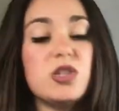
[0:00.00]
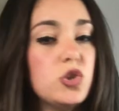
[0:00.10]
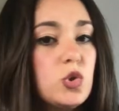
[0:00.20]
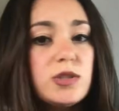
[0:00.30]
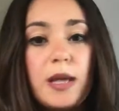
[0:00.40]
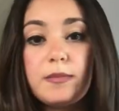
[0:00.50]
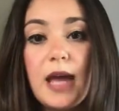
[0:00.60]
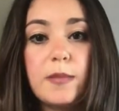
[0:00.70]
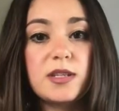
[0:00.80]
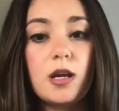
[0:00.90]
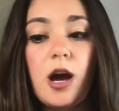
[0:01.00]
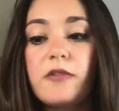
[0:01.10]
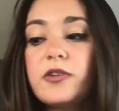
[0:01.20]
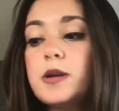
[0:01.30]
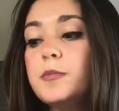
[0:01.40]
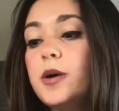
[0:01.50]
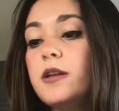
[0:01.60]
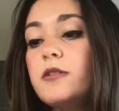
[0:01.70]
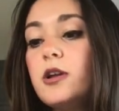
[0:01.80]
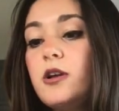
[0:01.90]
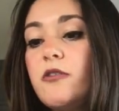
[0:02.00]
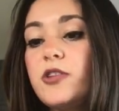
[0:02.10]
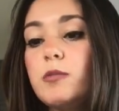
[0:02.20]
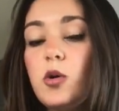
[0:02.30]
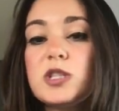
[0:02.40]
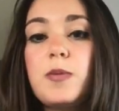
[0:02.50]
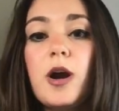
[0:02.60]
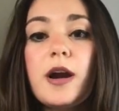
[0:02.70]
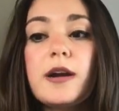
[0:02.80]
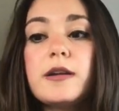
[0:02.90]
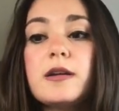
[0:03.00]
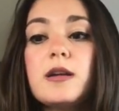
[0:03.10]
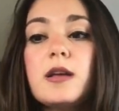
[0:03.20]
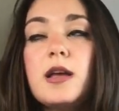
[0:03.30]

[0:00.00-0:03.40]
you sometimes can cover, but for the most part,